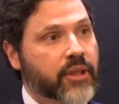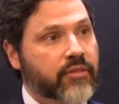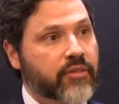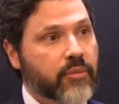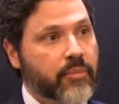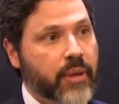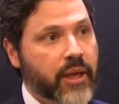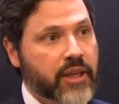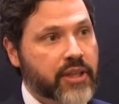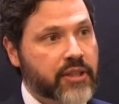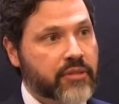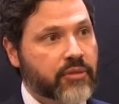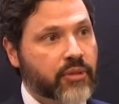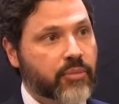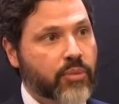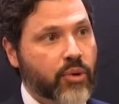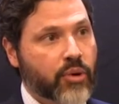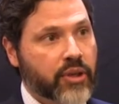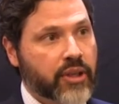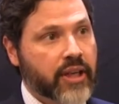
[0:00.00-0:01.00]
of a
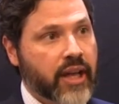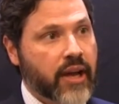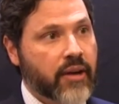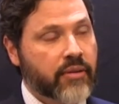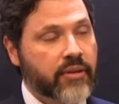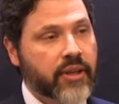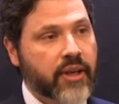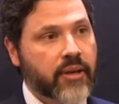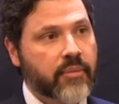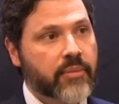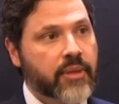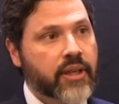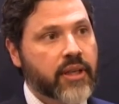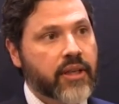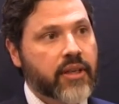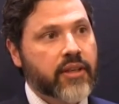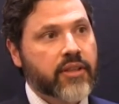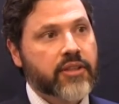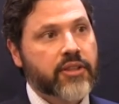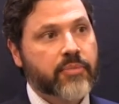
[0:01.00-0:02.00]
patient-reported outcome,
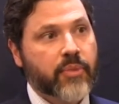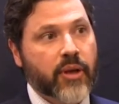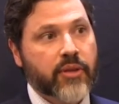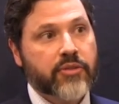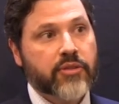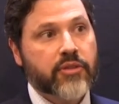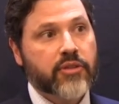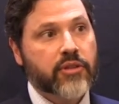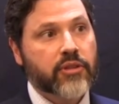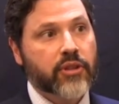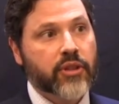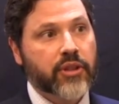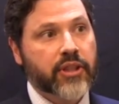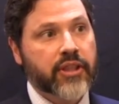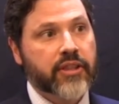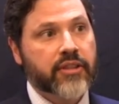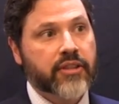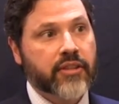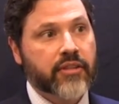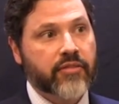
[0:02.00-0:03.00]
sponsors
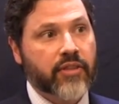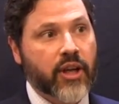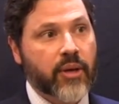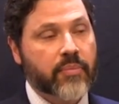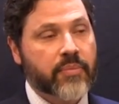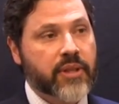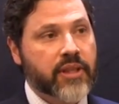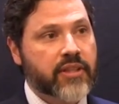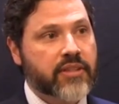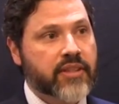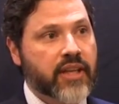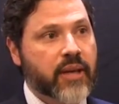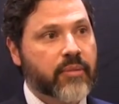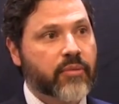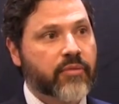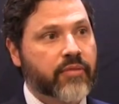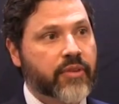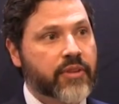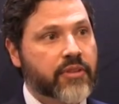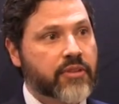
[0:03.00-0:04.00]
looking to develop these type
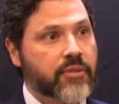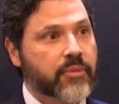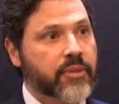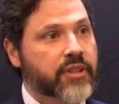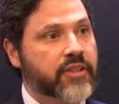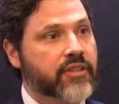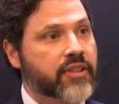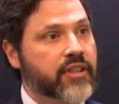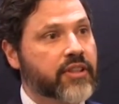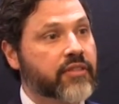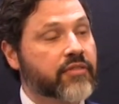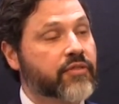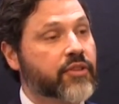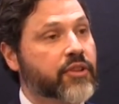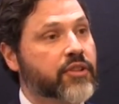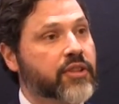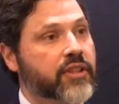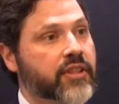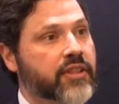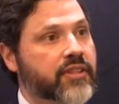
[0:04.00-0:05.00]
of instruments need to
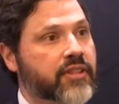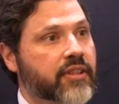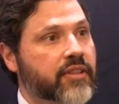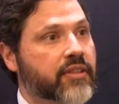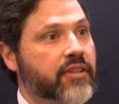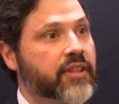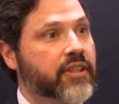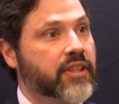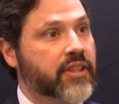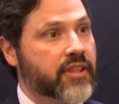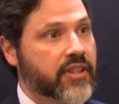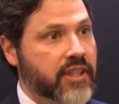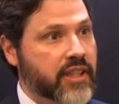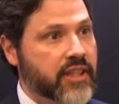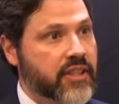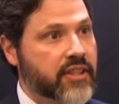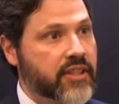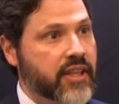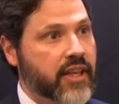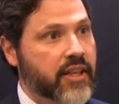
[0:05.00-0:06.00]
first consider the
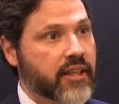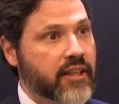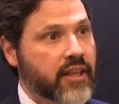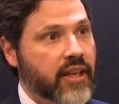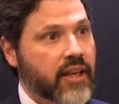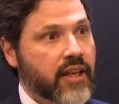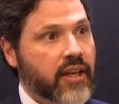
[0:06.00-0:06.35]
disease state